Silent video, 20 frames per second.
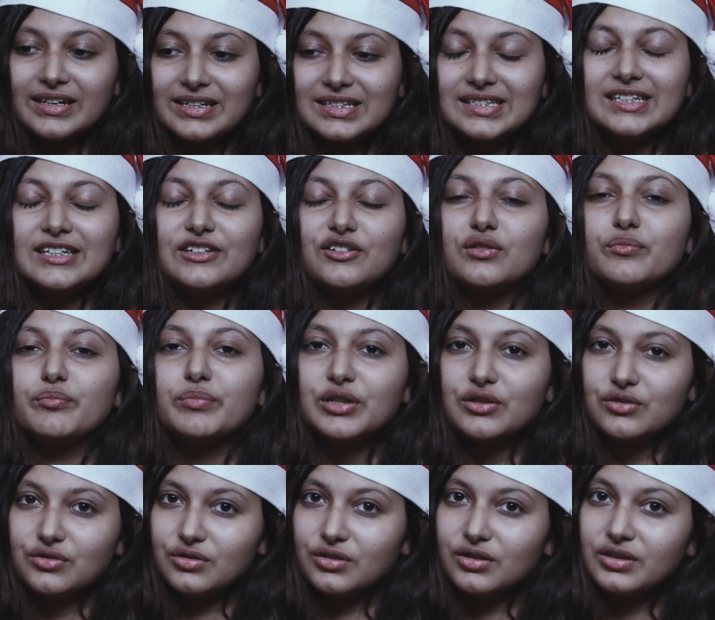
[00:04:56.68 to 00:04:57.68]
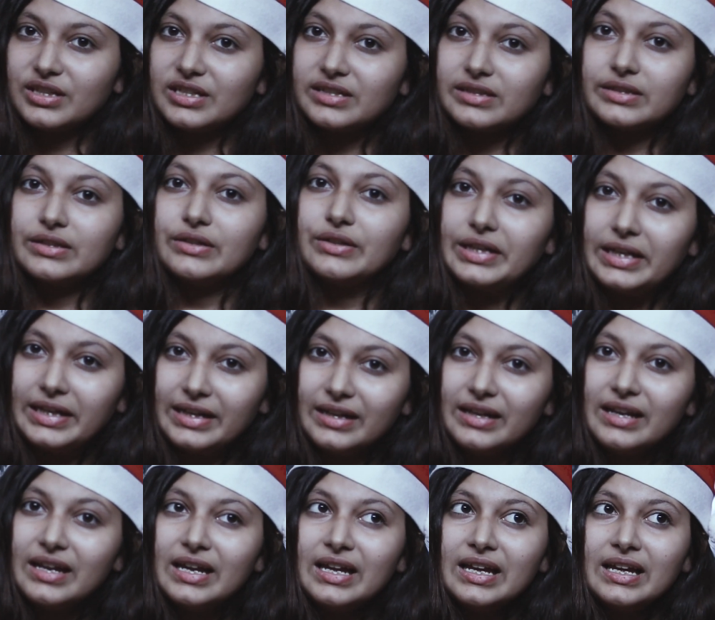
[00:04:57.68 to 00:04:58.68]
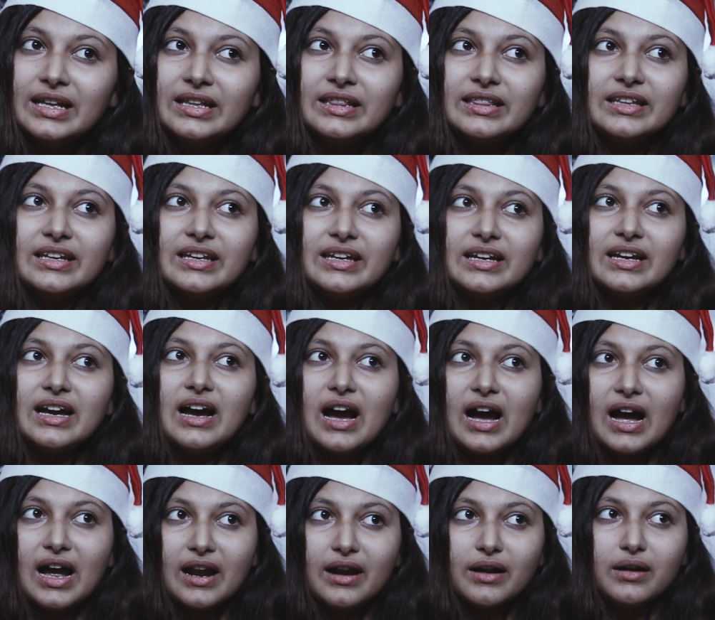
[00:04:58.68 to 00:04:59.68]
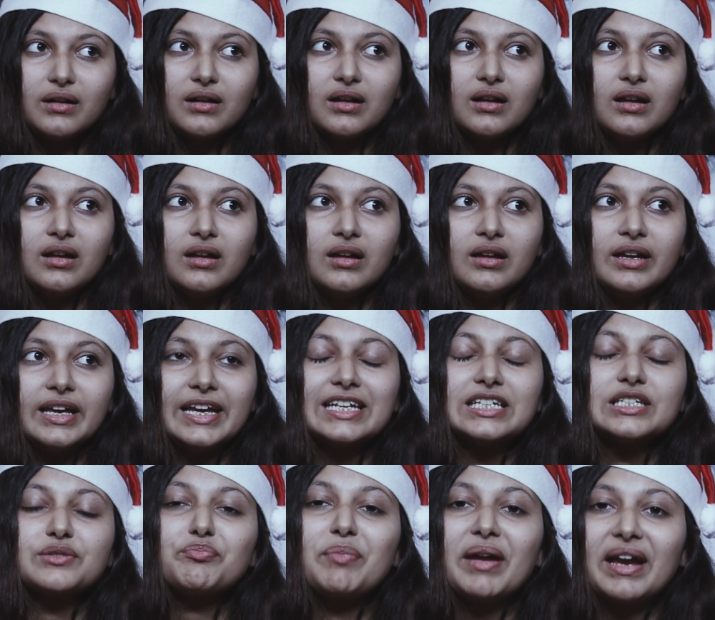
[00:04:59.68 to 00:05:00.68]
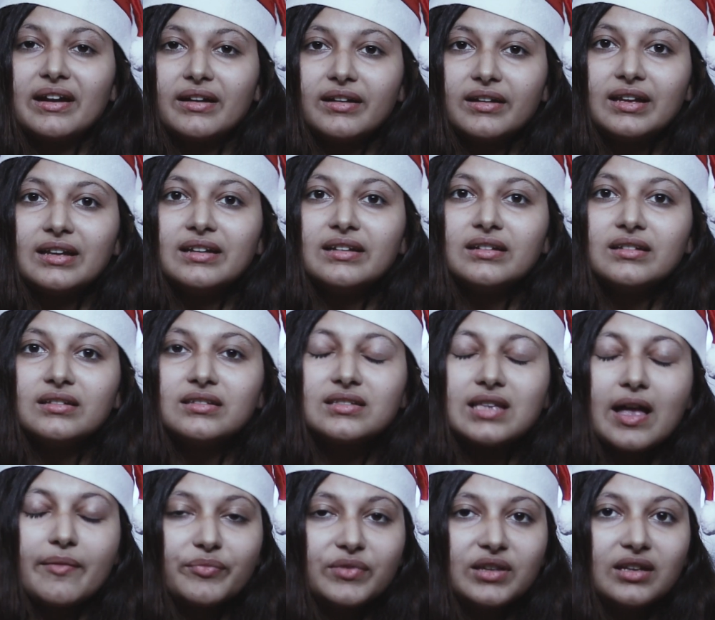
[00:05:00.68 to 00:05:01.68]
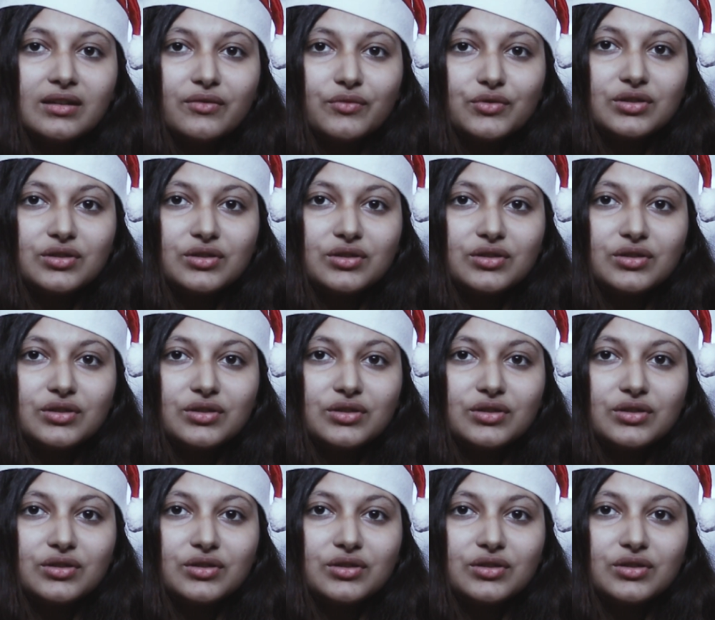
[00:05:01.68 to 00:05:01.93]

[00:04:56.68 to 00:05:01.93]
and seeing your picture on their screen, they are expecting something